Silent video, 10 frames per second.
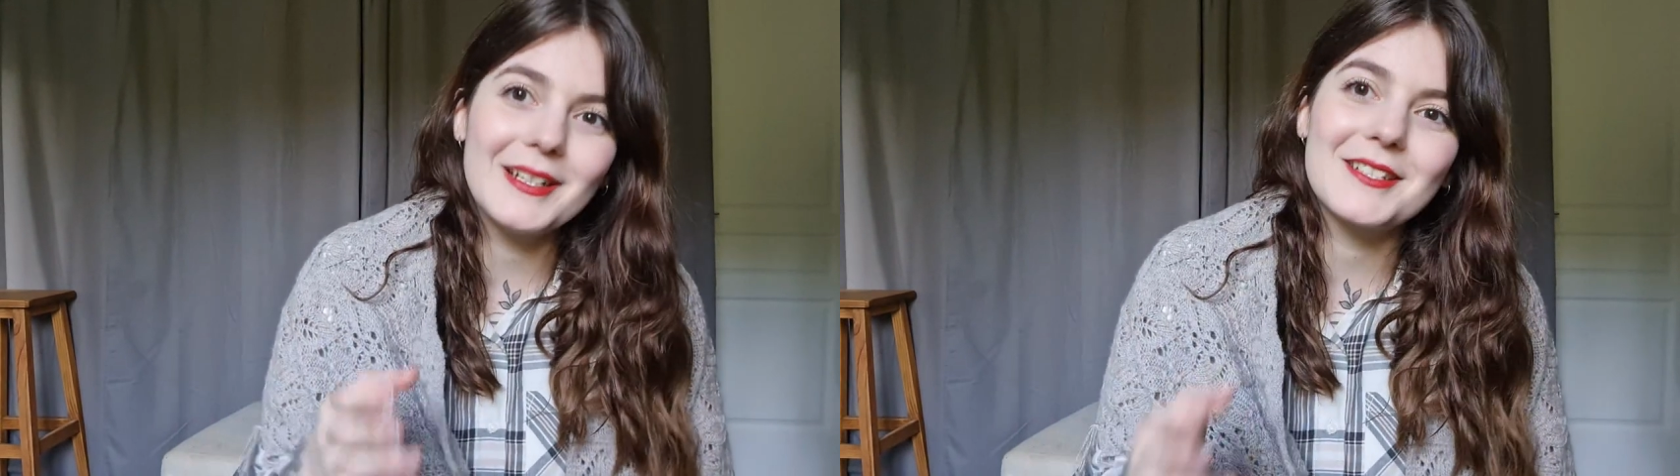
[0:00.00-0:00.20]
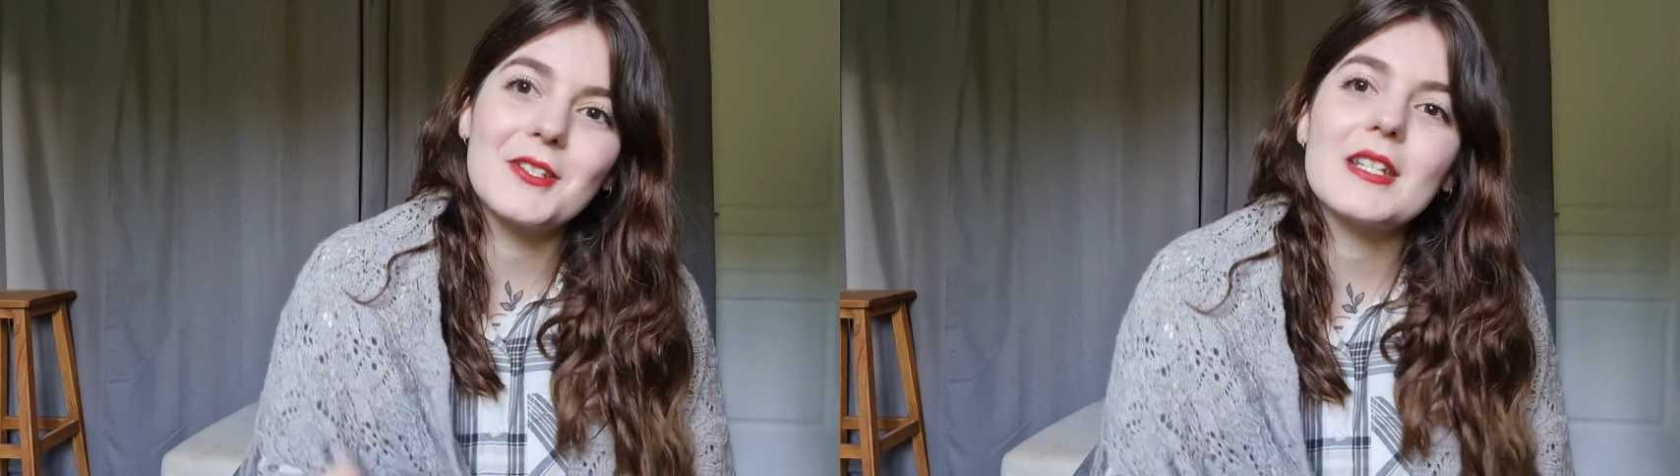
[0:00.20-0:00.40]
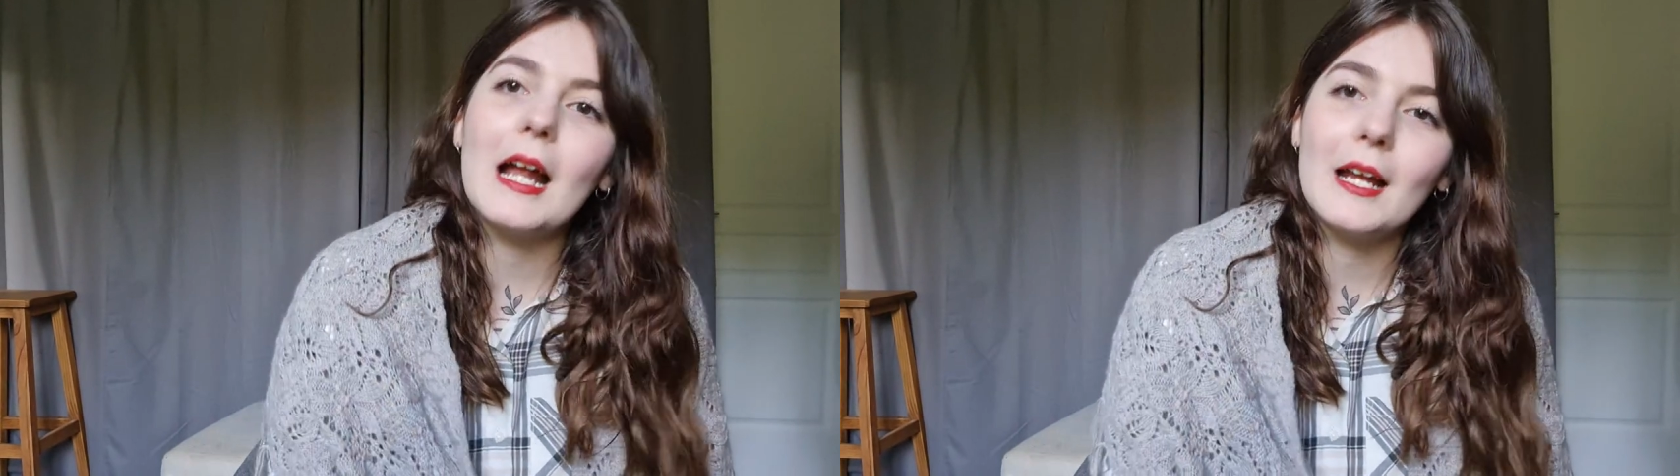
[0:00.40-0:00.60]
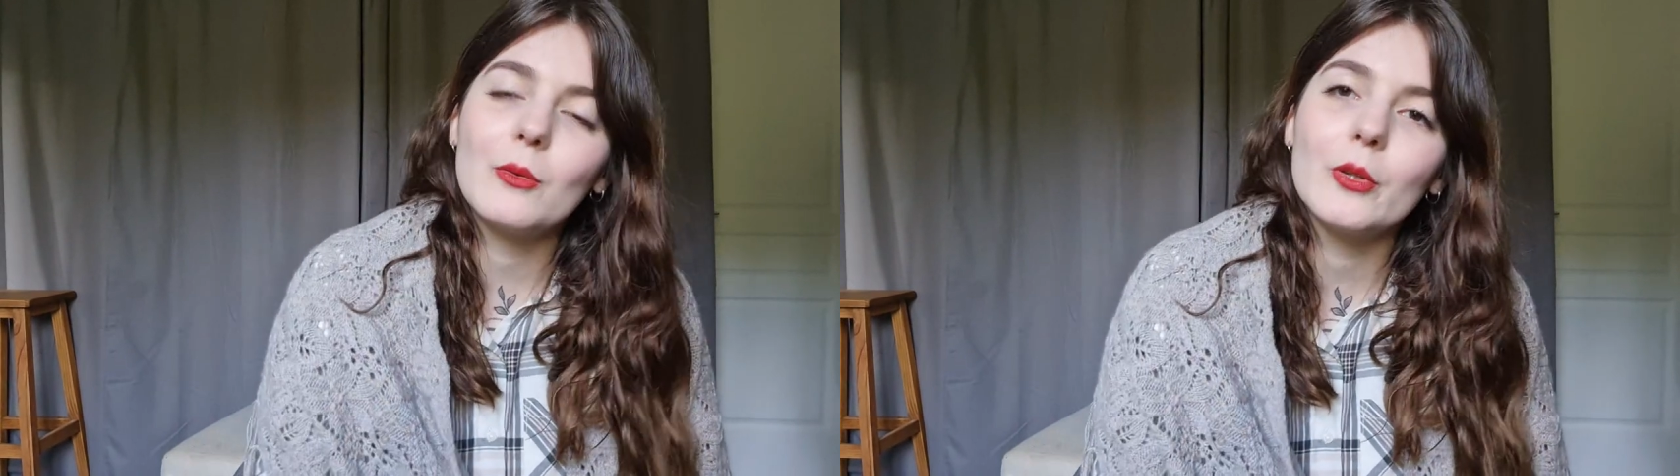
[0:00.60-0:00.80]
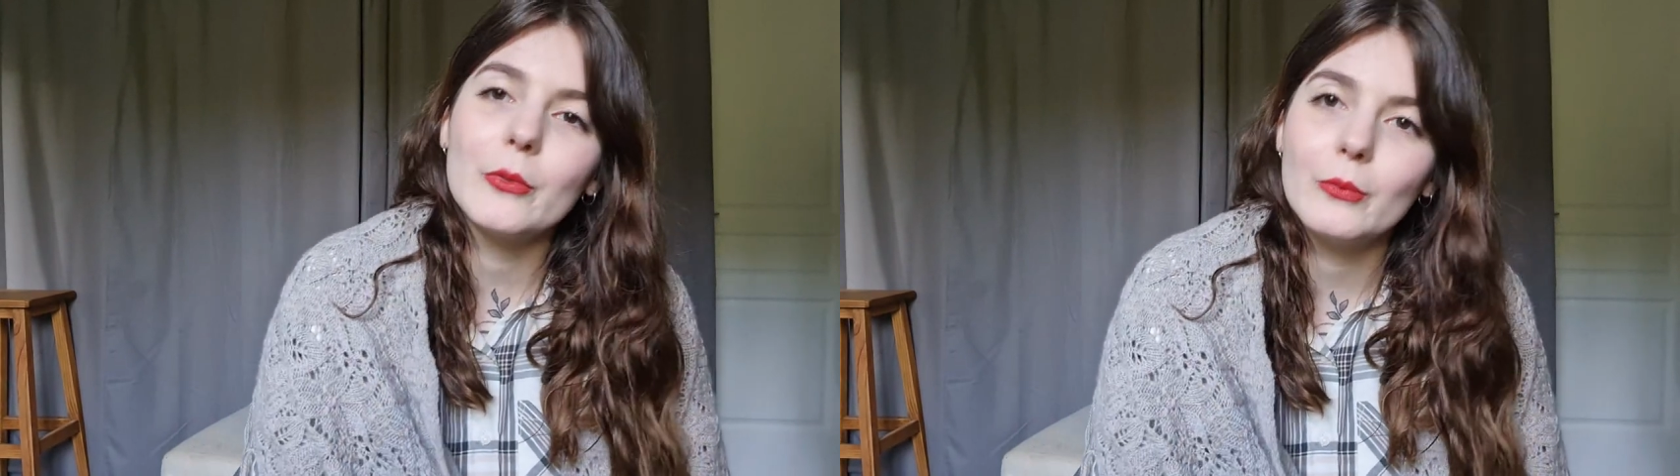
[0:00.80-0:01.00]
It's just, I
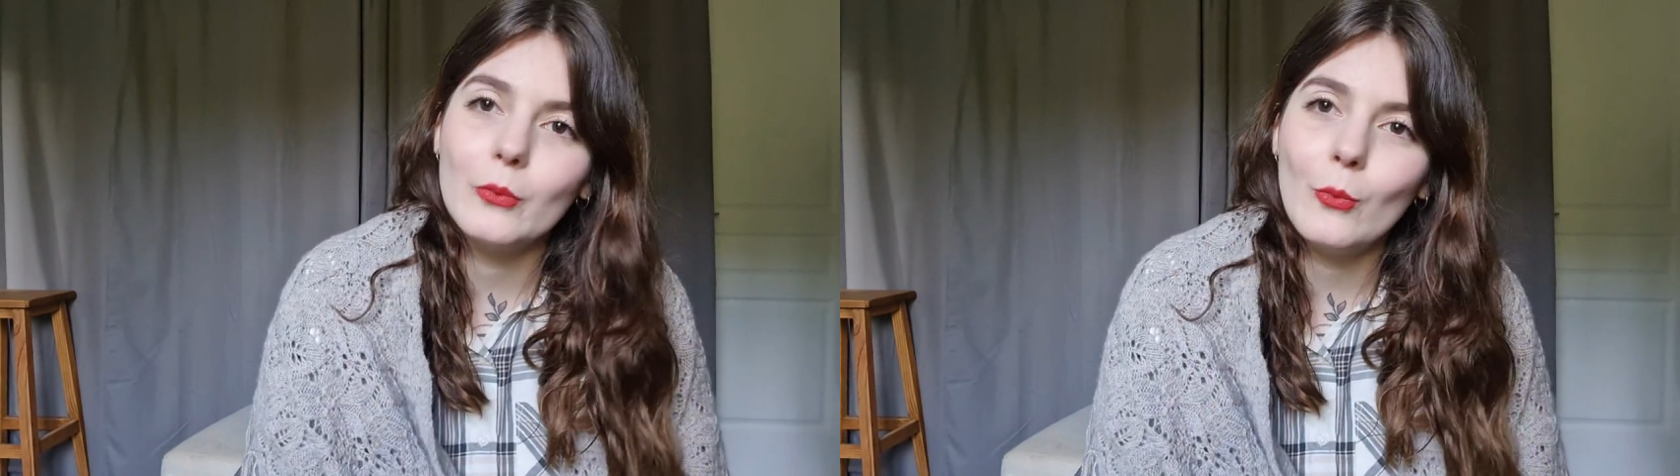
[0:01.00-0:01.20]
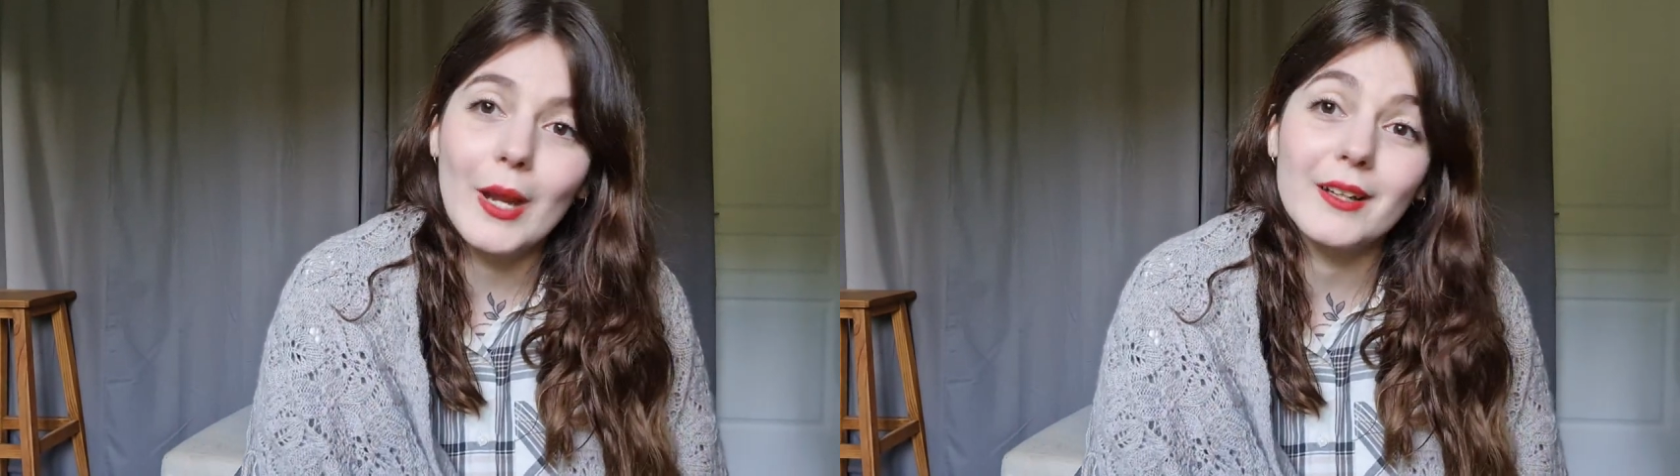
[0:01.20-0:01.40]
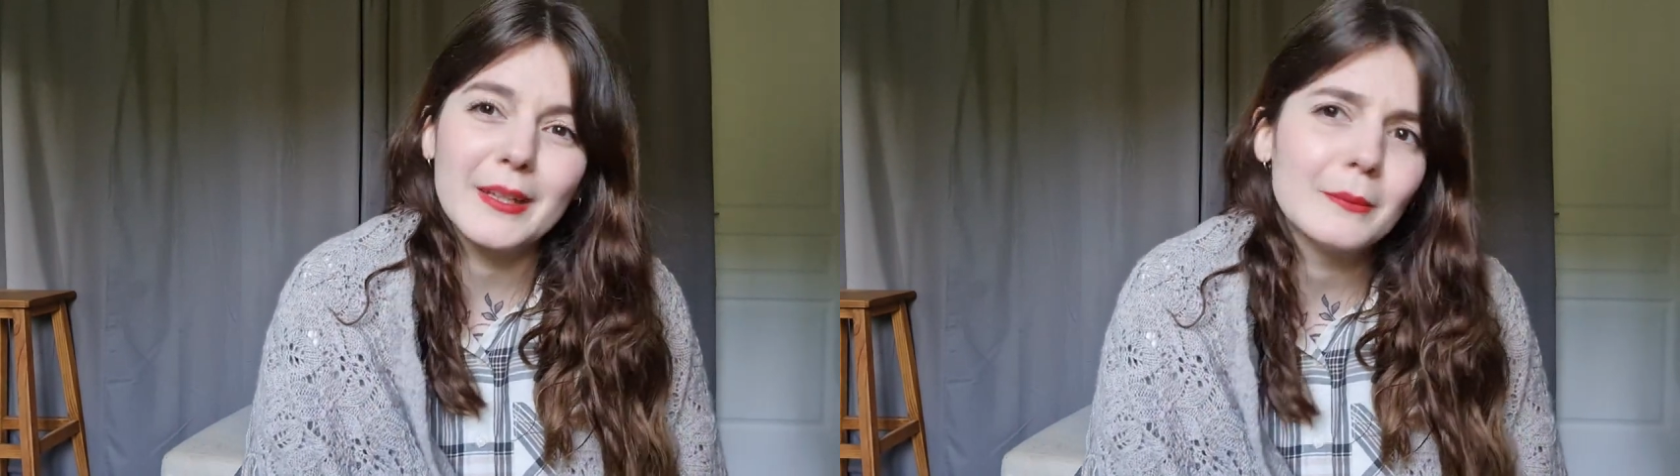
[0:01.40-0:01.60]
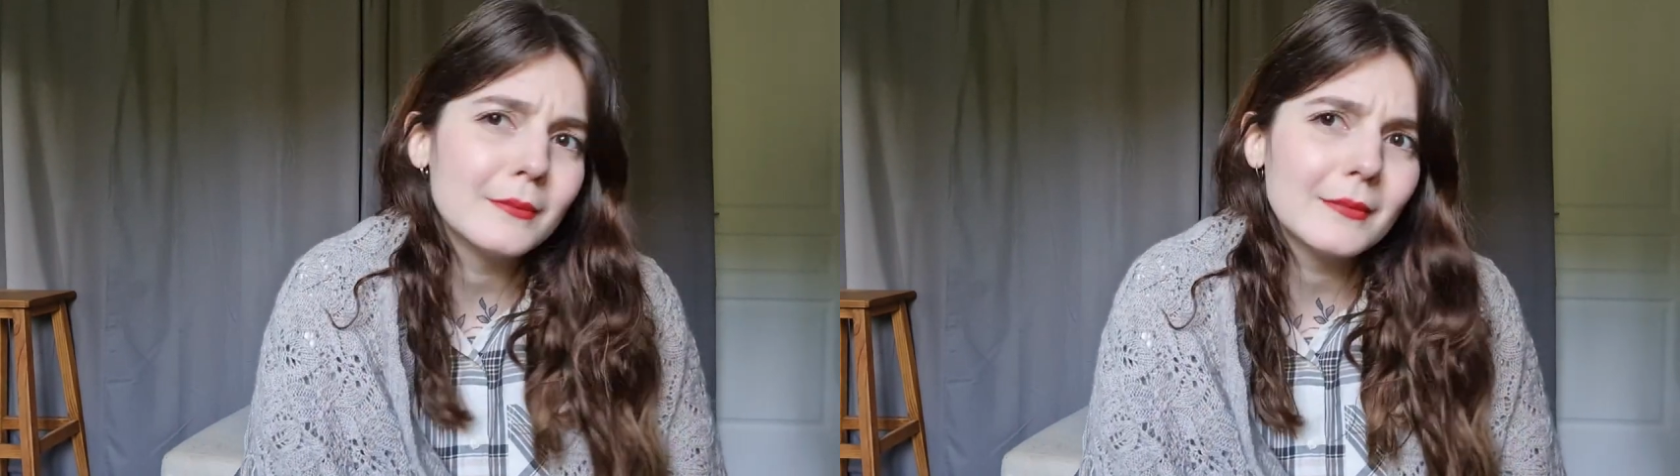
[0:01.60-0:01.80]
don't want to wear them.